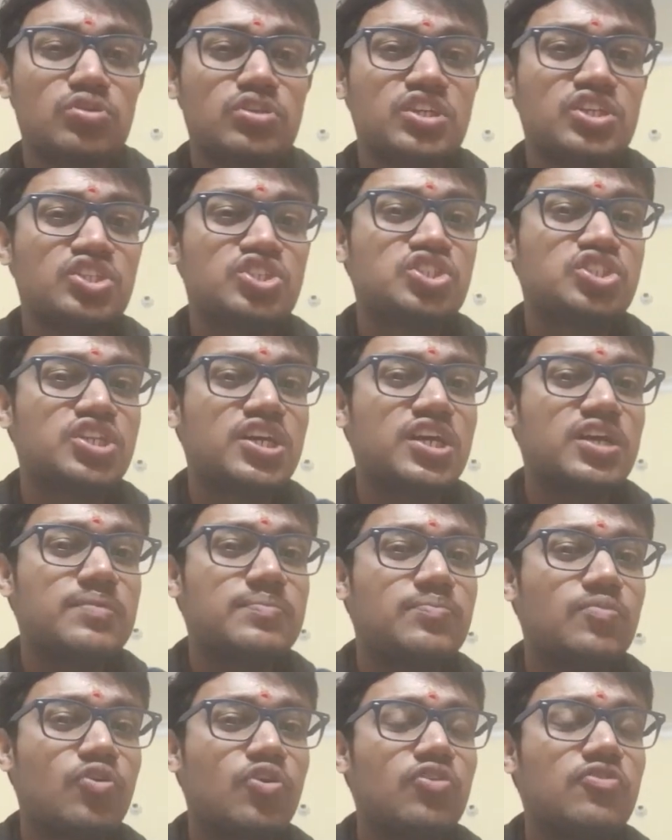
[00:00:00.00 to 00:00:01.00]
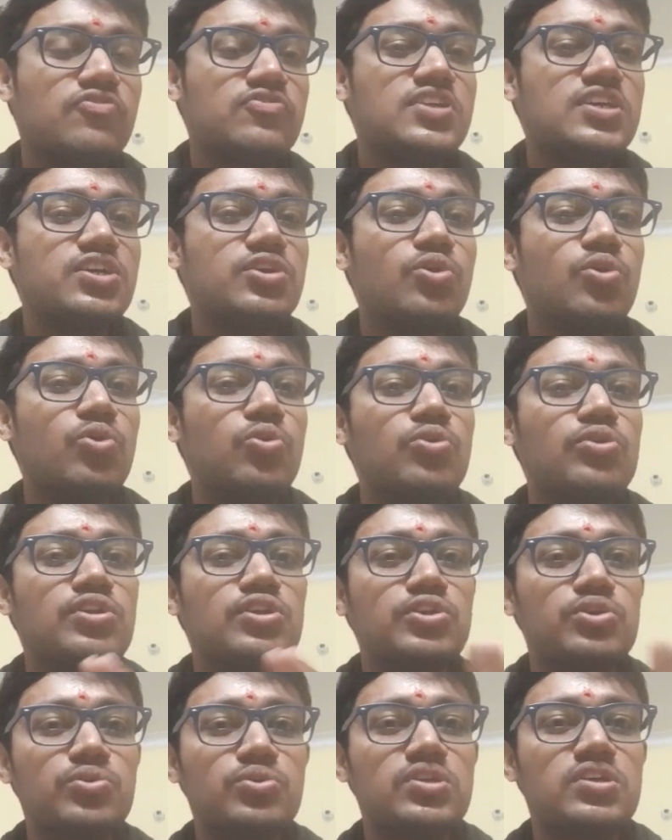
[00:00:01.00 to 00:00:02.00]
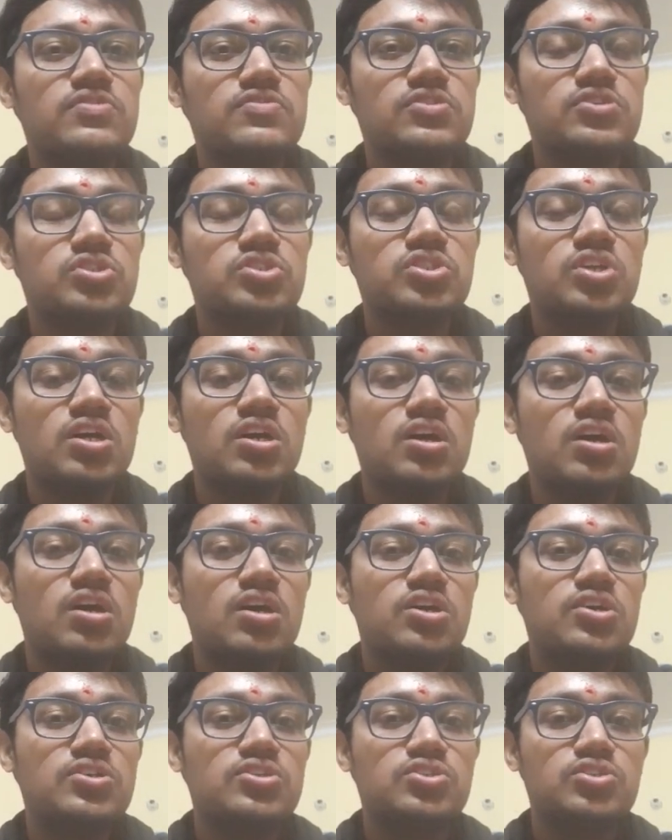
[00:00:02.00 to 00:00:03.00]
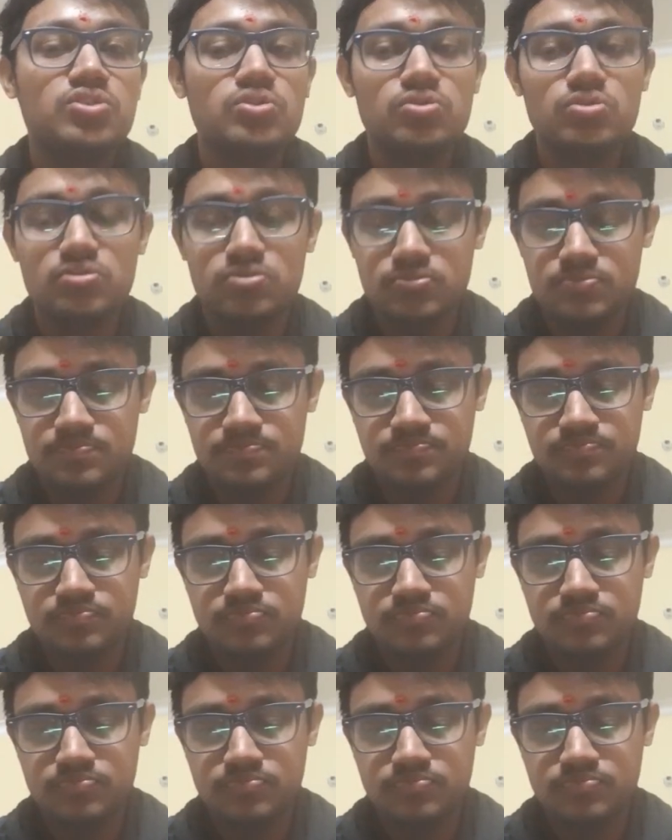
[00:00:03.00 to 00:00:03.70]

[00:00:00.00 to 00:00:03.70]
shape of the whole universe. So